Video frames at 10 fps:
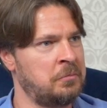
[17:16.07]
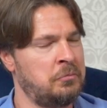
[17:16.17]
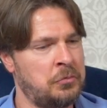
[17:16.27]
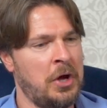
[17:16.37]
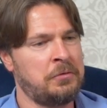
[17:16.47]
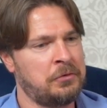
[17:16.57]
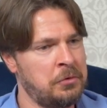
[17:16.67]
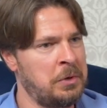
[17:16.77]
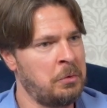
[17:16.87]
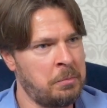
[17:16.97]
That,
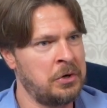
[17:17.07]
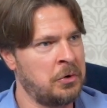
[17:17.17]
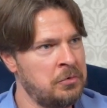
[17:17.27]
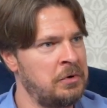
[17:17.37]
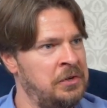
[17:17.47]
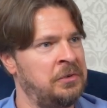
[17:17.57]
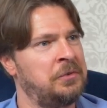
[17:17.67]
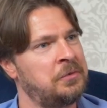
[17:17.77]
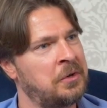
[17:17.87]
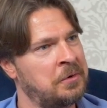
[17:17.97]
to me, will be a good
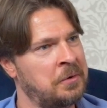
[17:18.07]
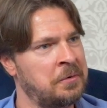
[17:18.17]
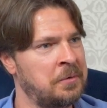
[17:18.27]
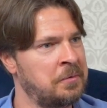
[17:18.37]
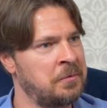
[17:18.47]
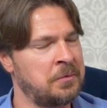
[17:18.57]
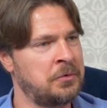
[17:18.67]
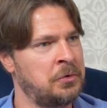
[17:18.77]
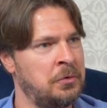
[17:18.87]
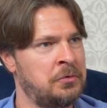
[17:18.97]
reason
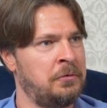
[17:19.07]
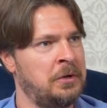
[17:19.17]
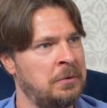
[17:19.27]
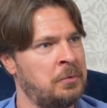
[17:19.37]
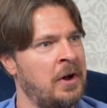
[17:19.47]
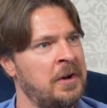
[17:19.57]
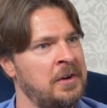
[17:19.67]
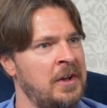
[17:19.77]
to feel pride.